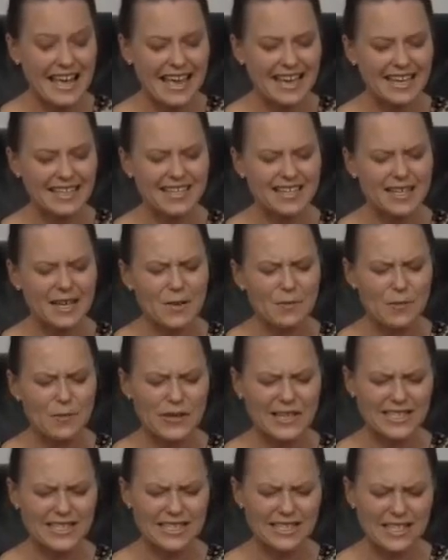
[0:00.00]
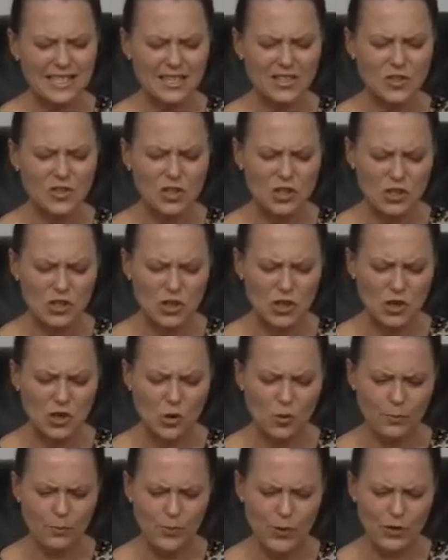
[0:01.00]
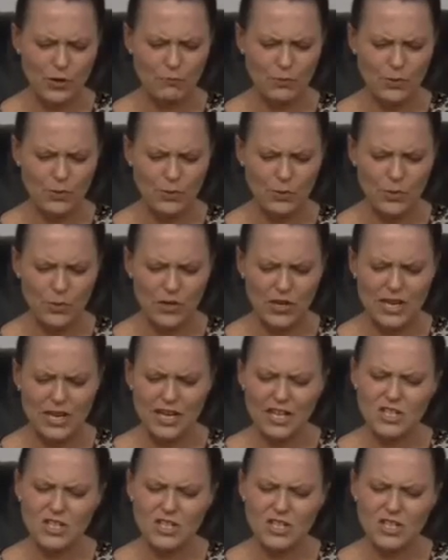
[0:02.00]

and a blessing to your people